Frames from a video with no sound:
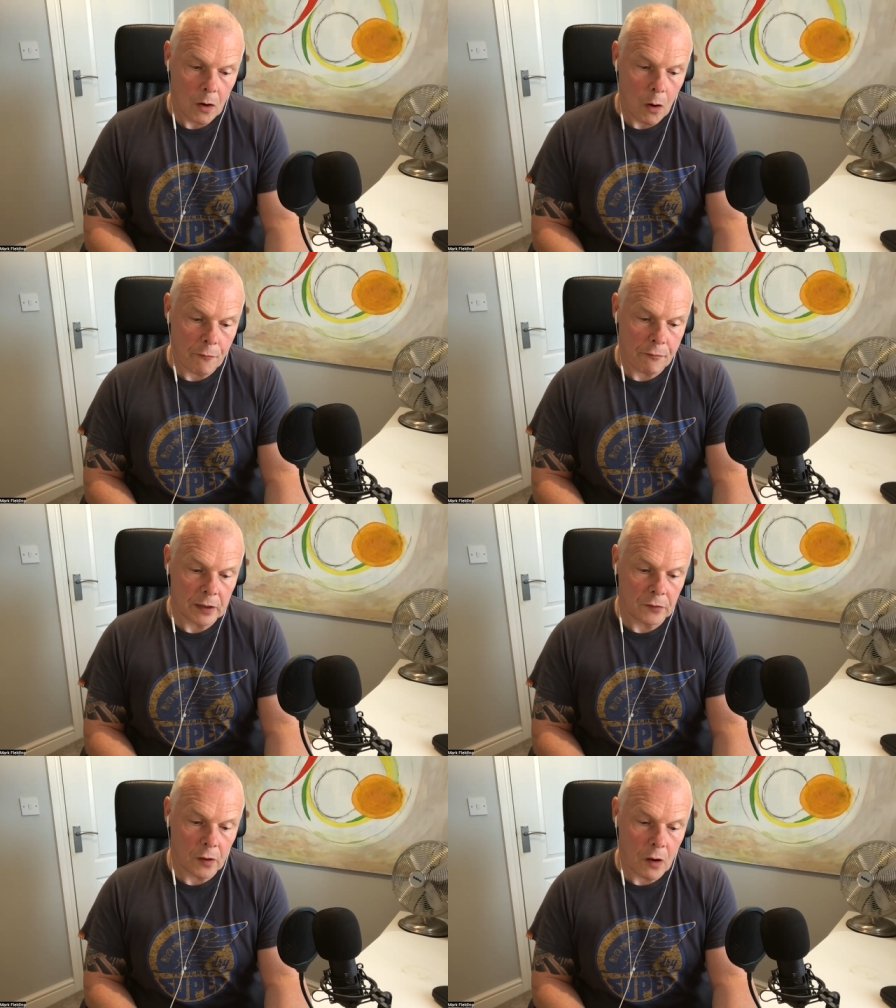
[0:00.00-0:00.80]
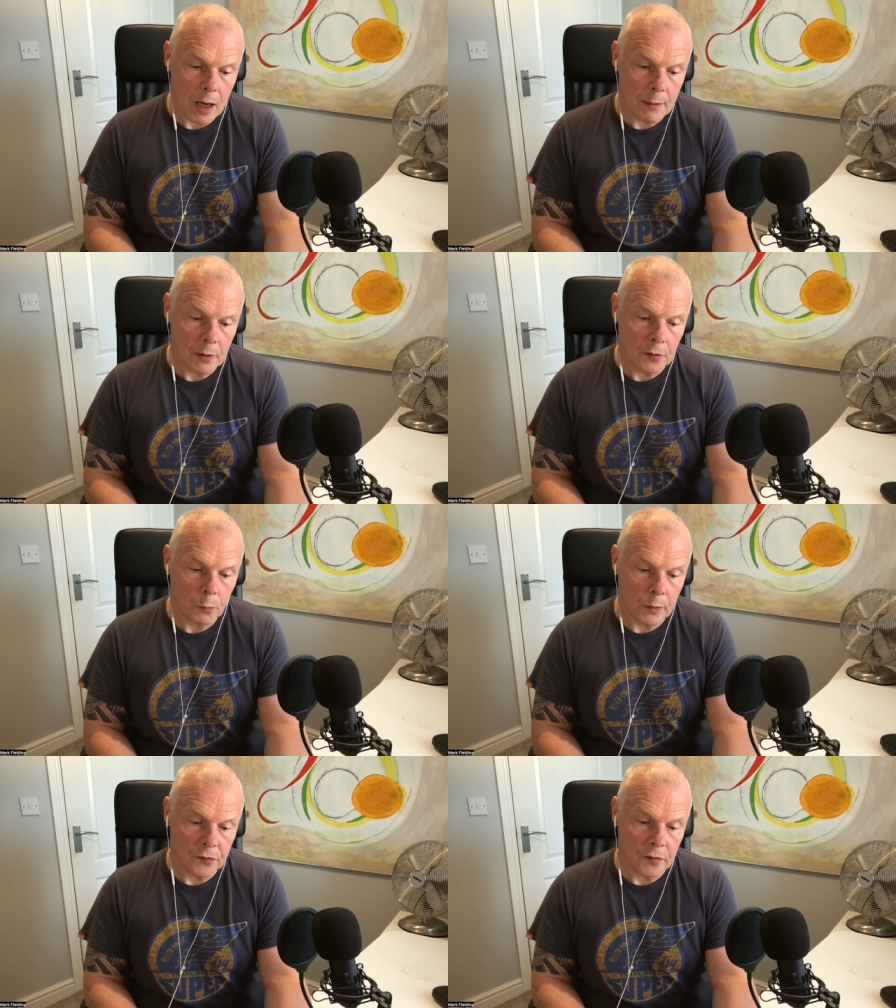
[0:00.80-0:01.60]
offering timeless
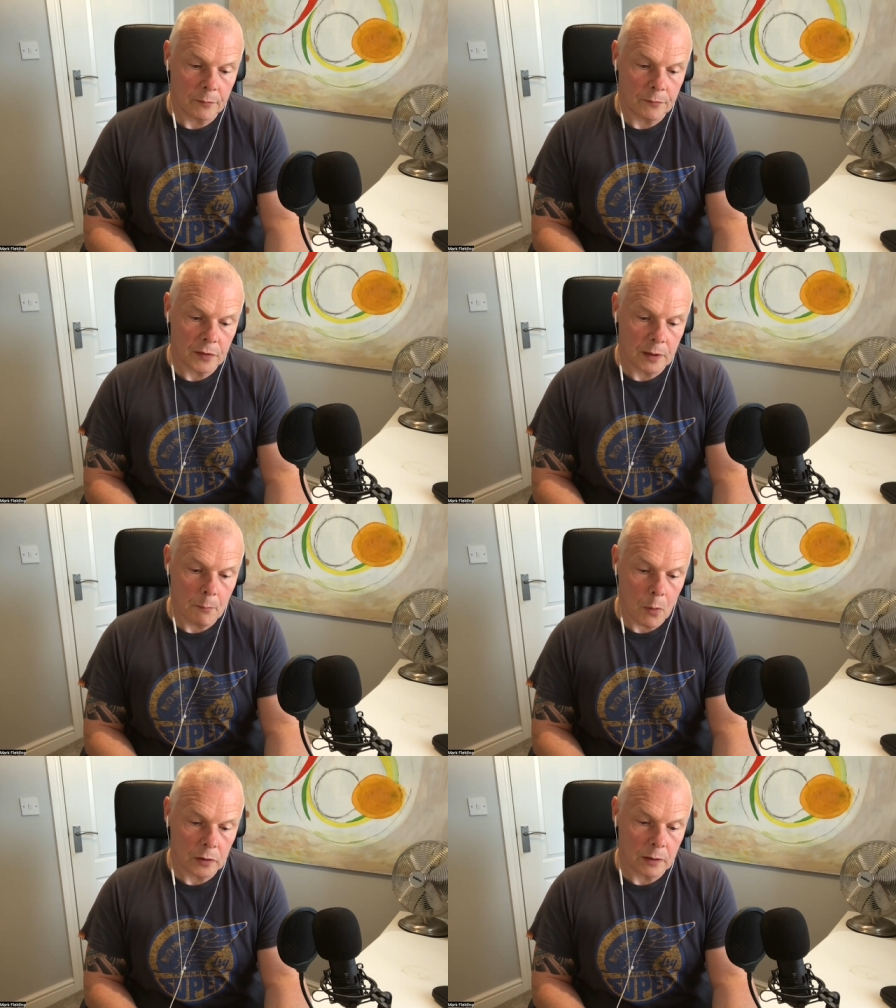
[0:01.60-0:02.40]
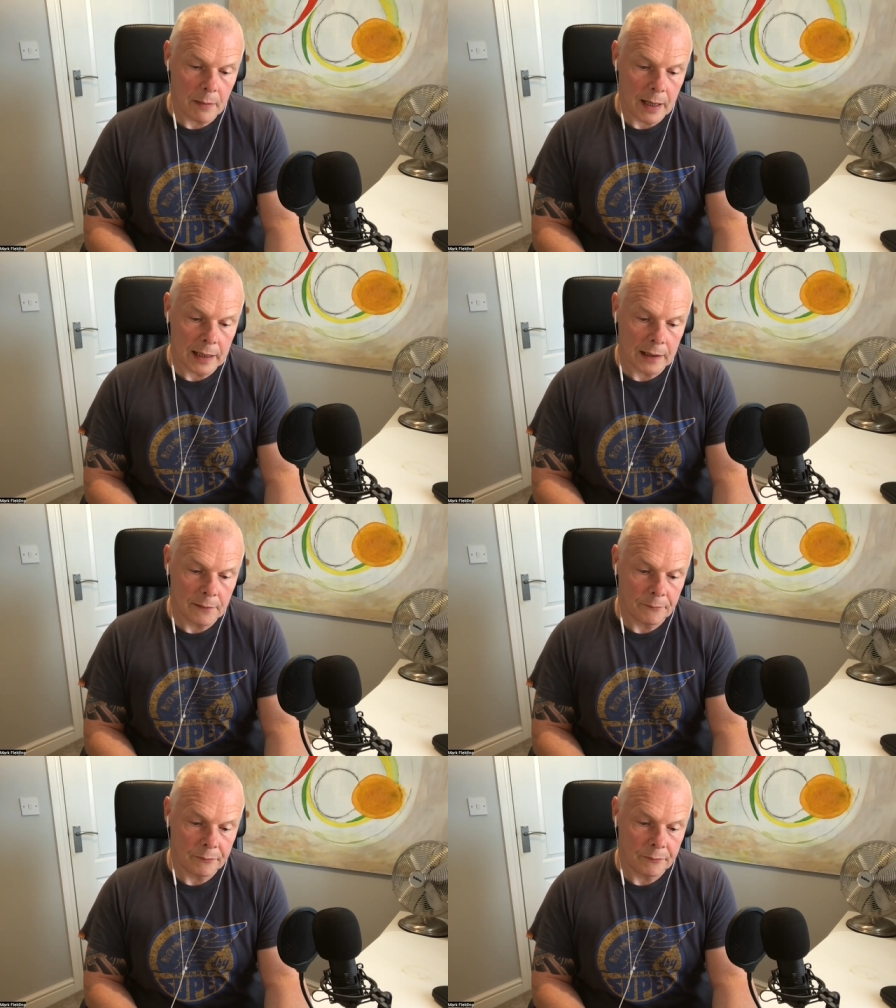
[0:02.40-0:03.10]
wisdom for the modern man.